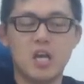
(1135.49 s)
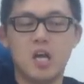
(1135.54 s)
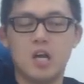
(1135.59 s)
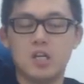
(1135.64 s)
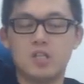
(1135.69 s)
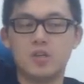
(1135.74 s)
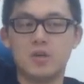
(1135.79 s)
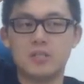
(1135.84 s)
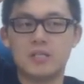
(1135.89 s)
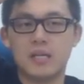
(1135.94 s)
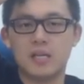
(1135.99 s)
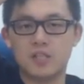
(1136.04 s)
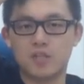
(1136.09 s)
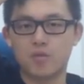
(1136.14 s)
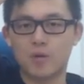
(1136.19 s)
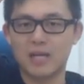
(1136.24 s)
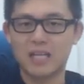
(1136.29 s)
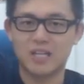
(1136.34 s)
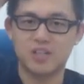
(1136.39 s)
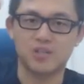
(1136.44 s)
So it's like a
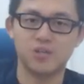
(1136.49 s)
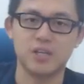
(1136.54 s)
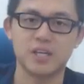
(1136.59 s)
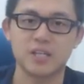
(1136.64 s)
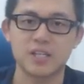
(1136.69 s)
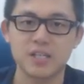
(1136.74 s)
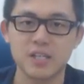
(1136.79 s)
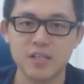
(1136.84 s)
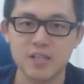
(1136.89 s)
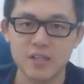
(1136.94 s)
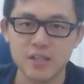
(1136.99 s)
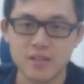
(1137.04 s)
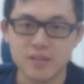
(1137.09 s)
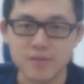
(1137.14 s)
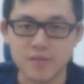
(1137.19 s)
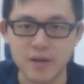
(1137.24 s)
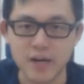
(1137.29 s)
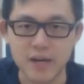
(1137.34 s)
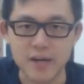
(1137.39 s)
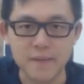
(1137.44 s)
Twilight Drake,
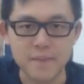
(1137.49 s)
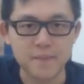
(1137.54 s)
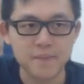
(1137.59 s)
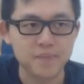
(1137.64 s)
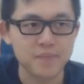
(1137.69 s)
right?